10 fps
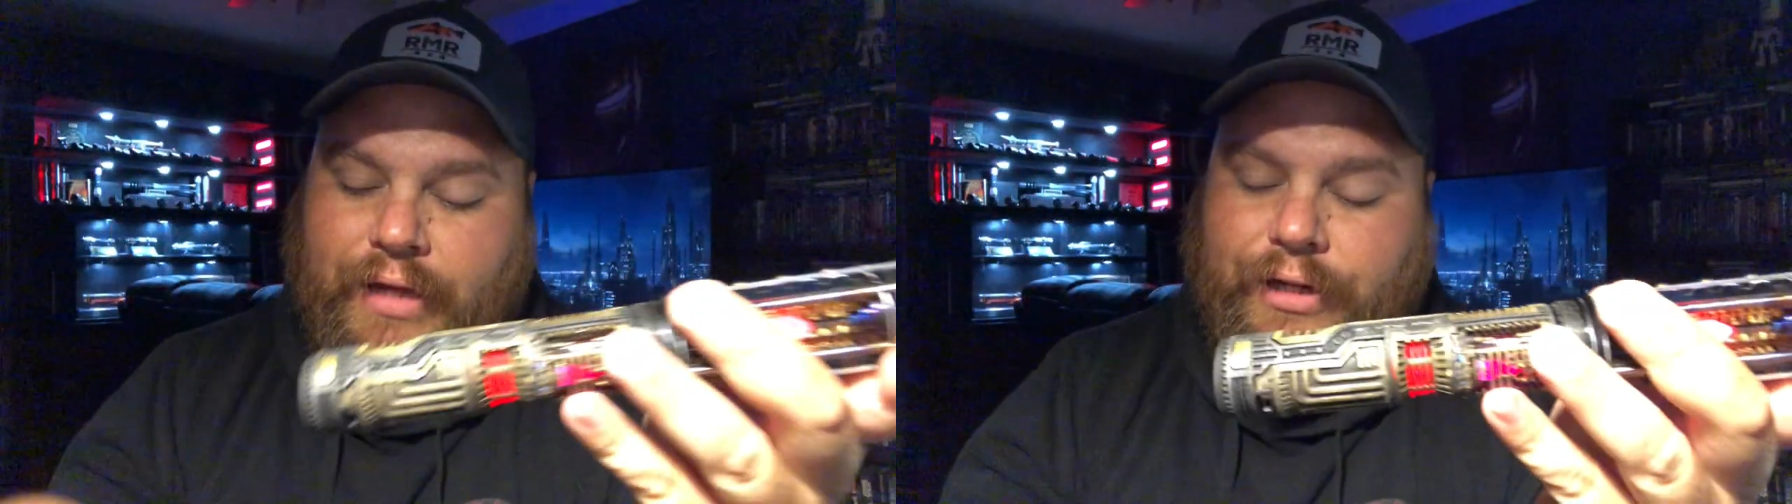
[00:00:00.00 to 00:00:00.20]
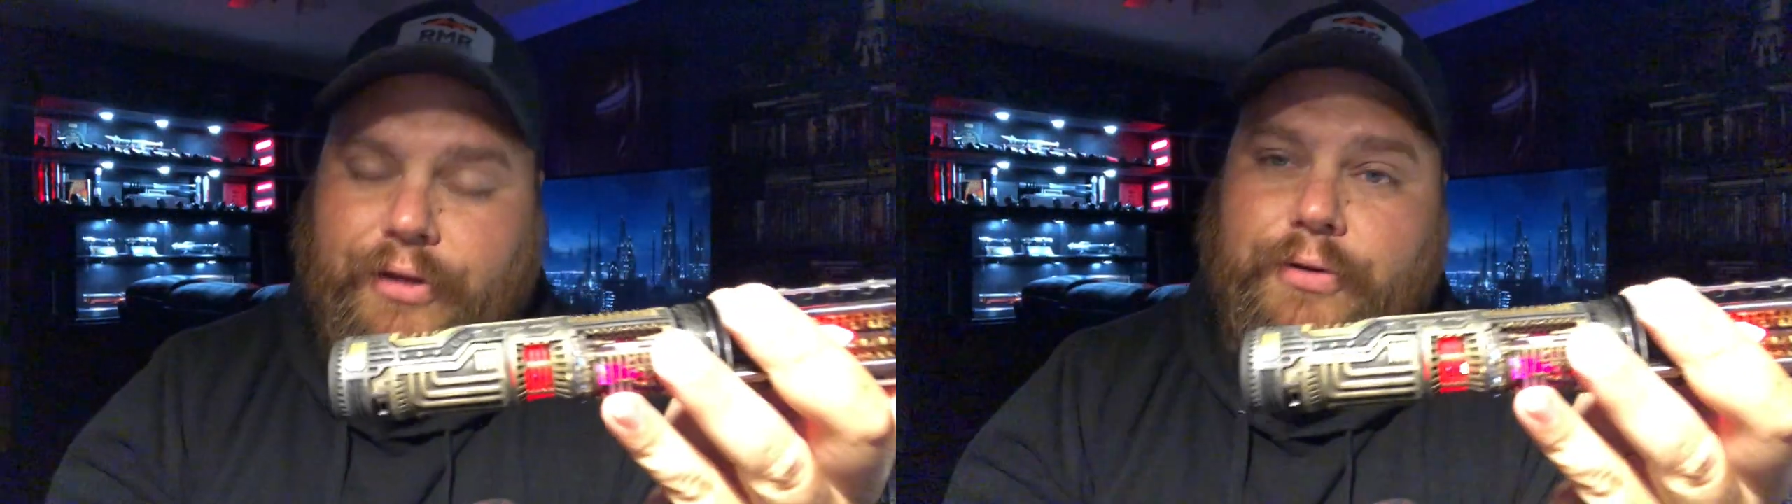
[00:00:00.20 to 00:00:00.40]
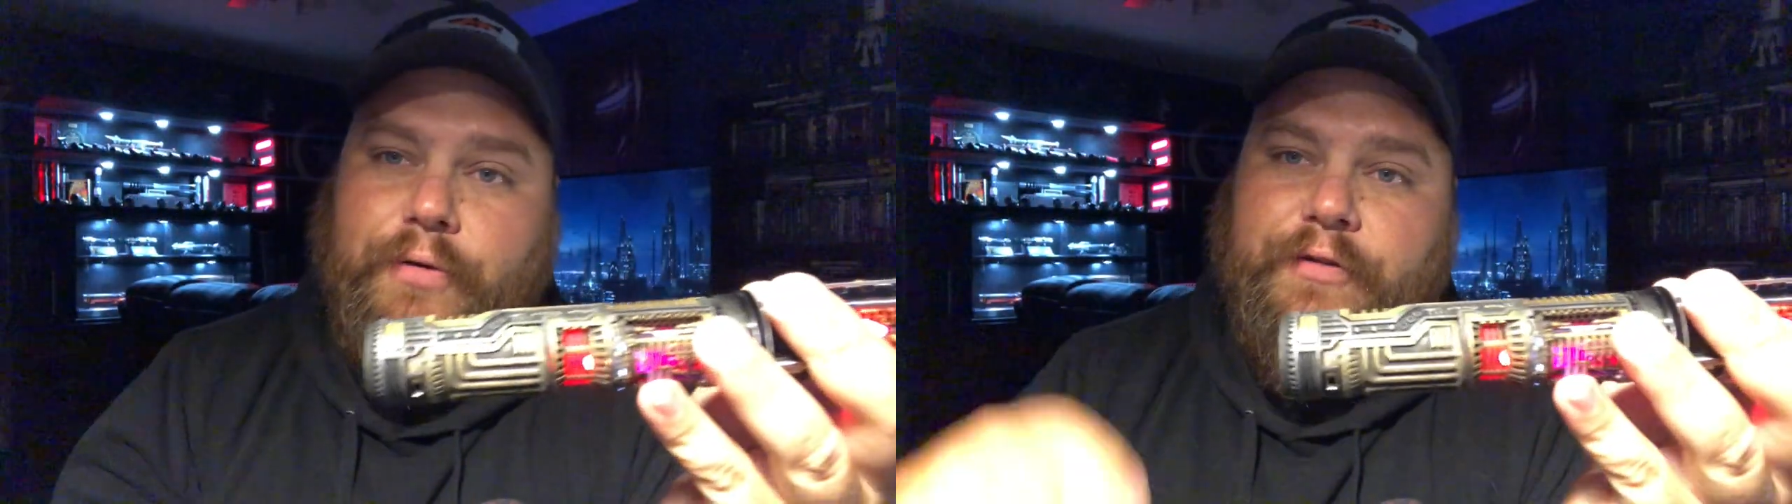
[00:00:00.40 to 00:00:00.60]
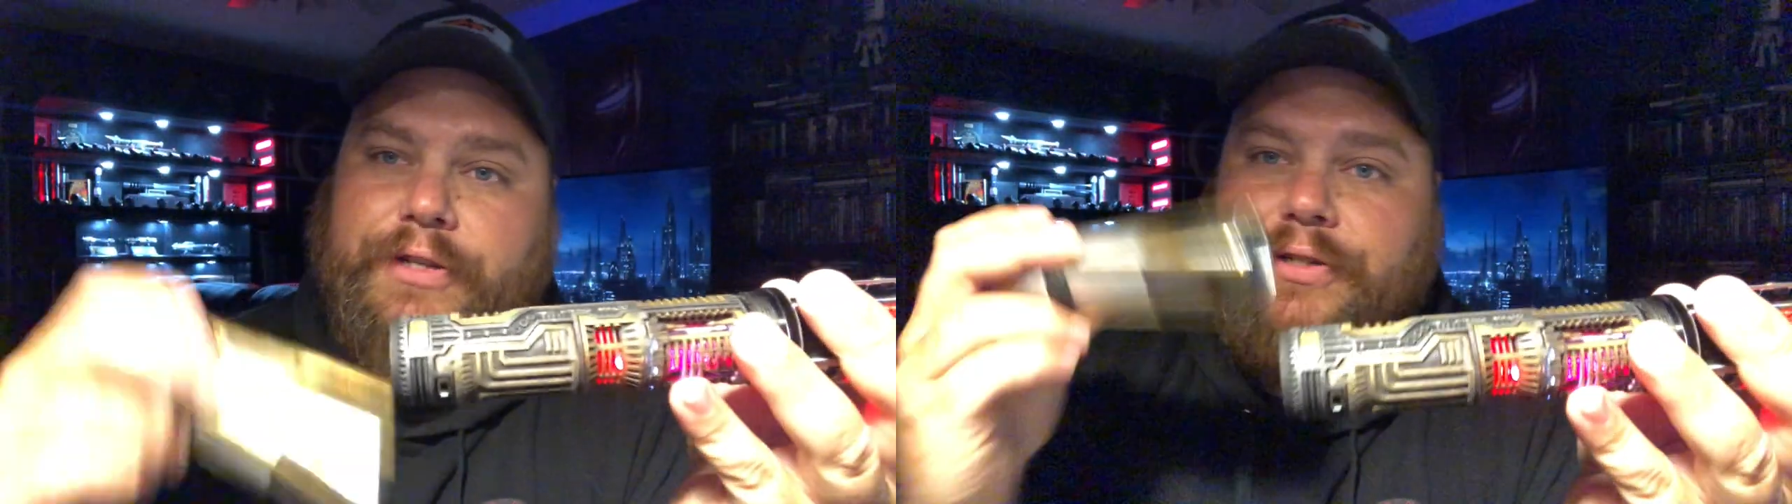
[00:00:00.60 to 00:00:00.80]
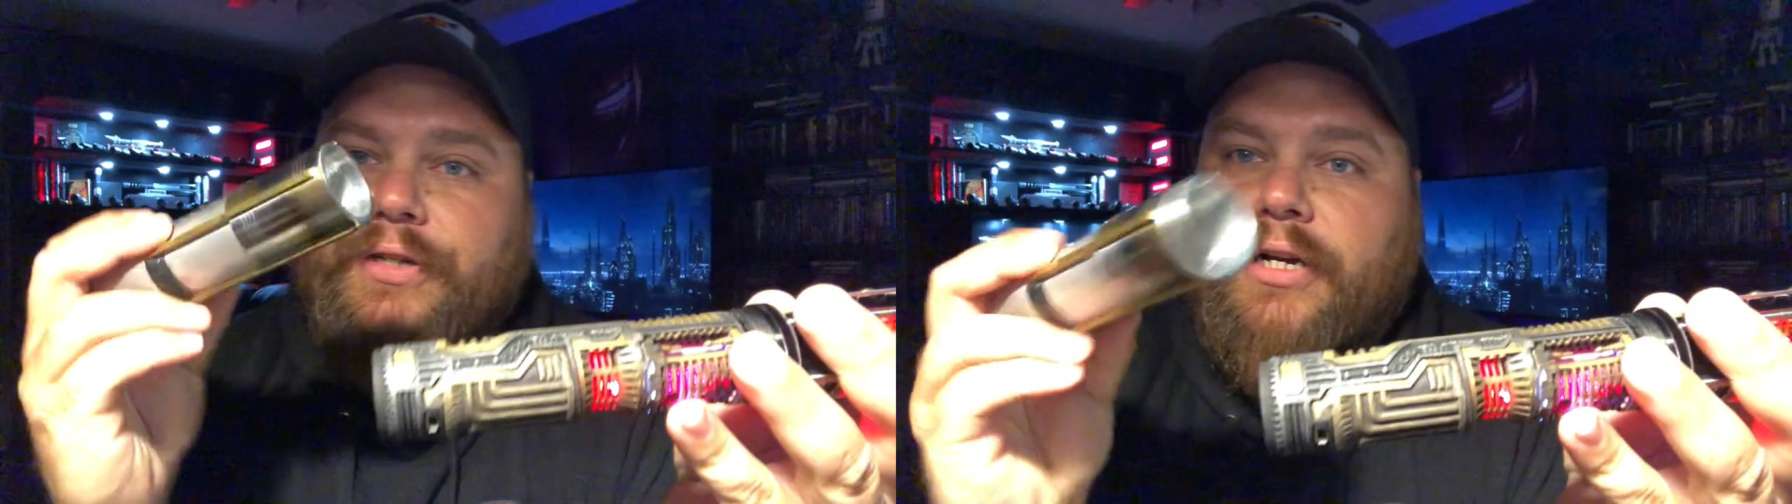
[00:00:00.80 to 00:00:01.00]
Another cool
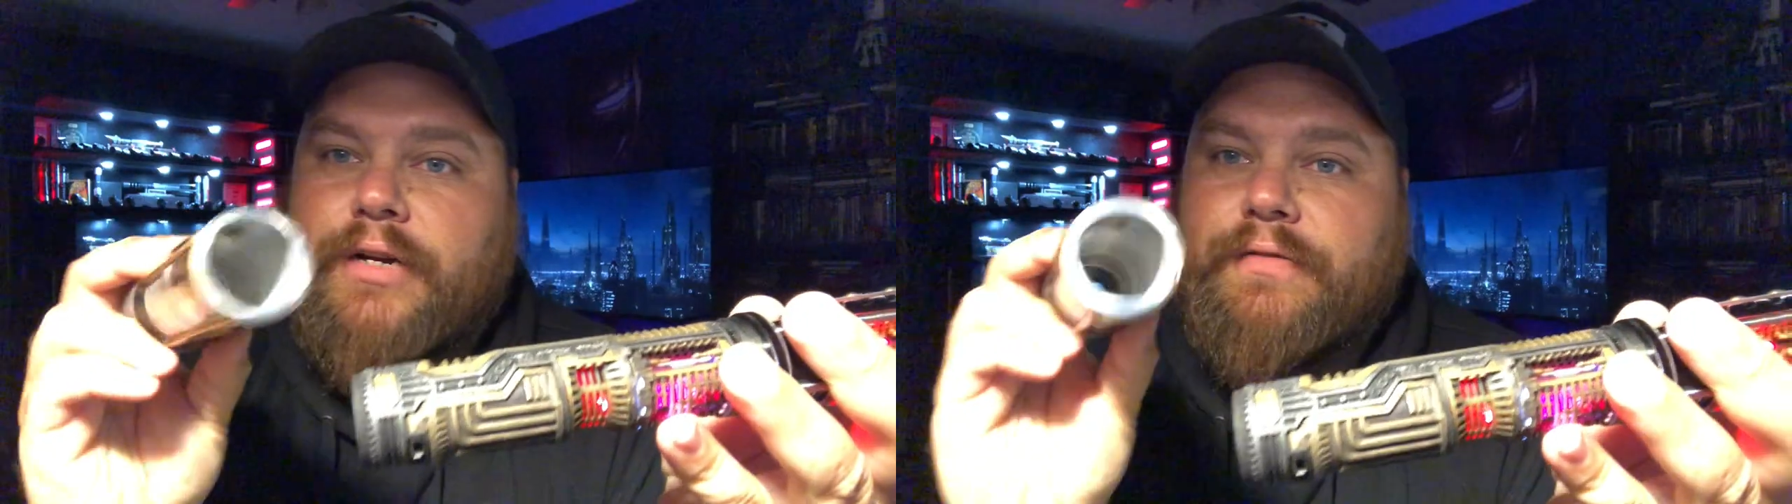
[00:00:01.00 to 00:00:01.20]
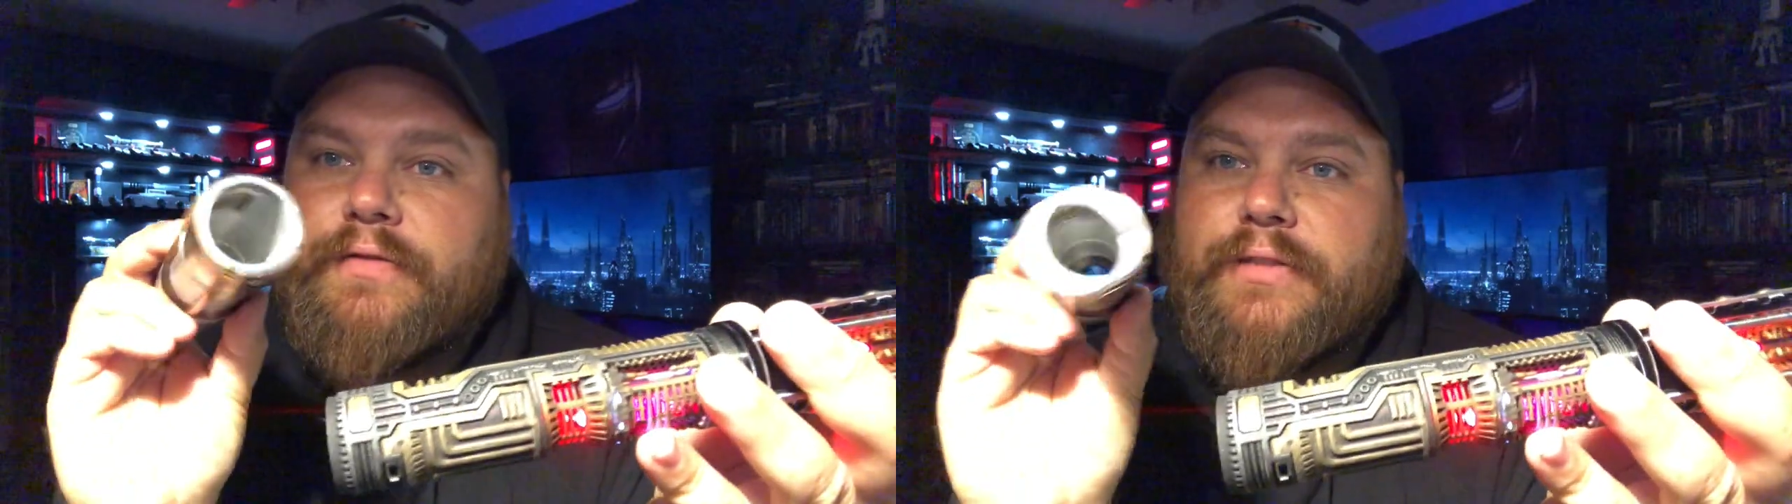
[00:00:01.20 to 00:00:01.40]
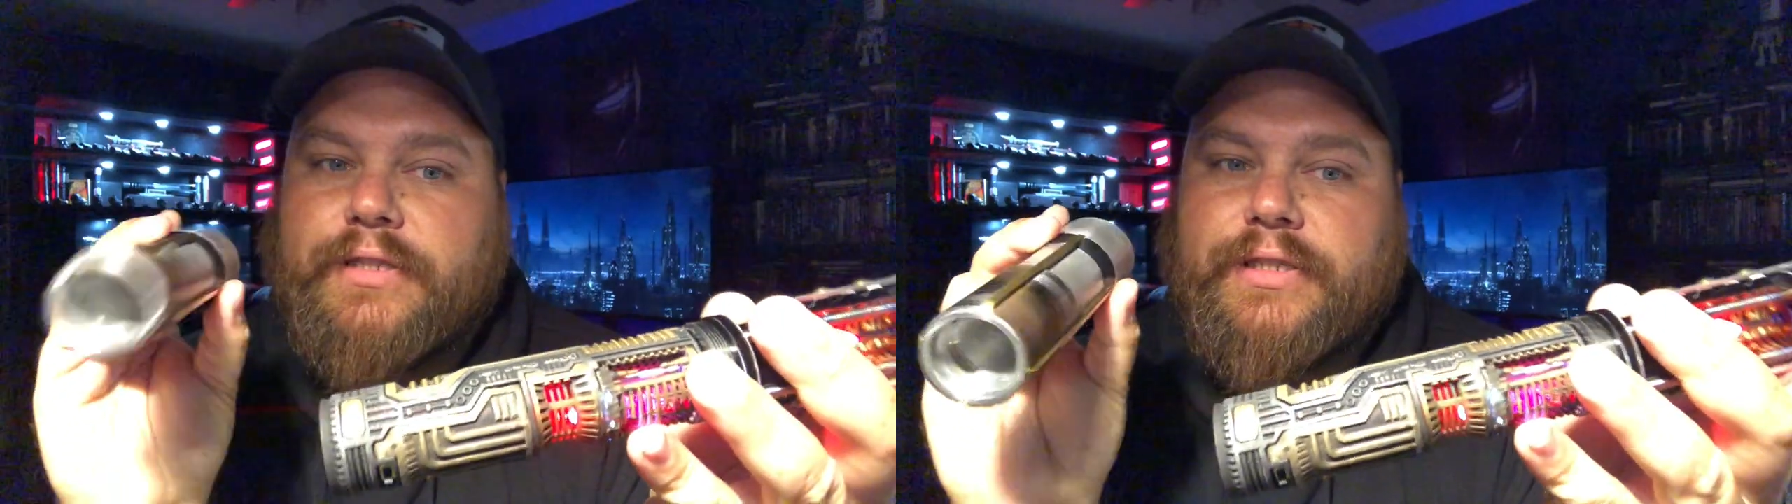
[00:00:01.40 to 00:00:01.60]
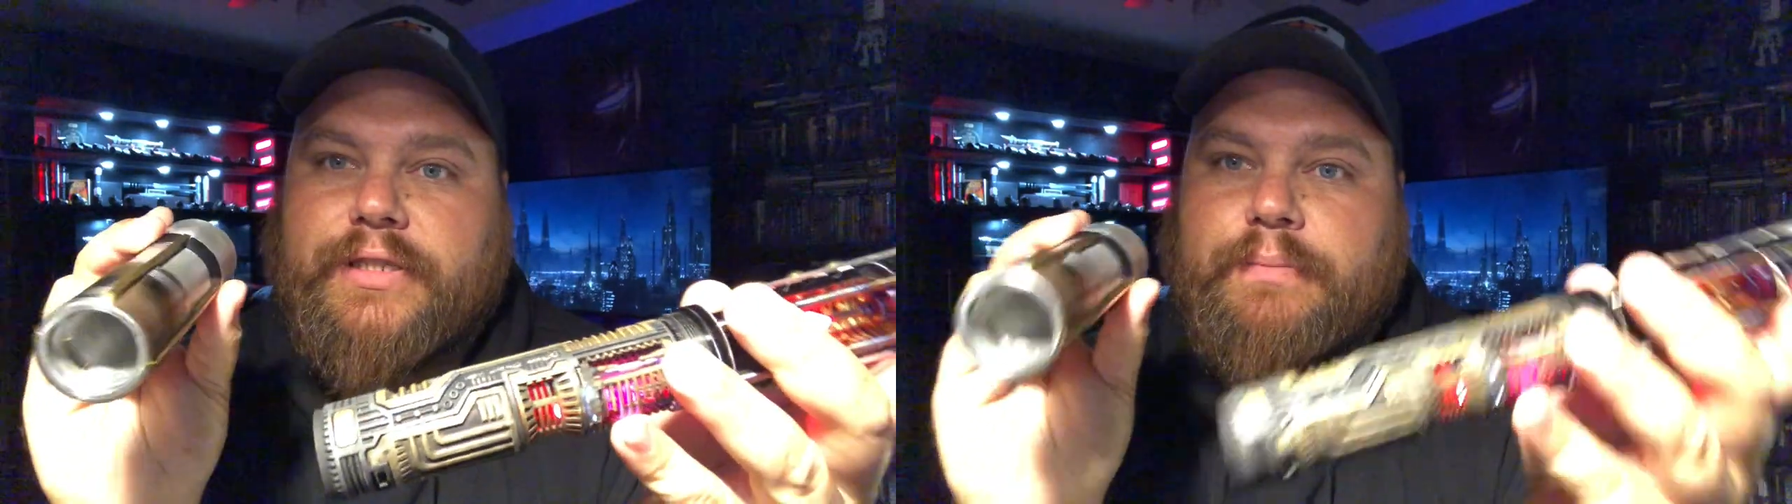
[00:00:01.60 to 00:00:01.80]
feature of this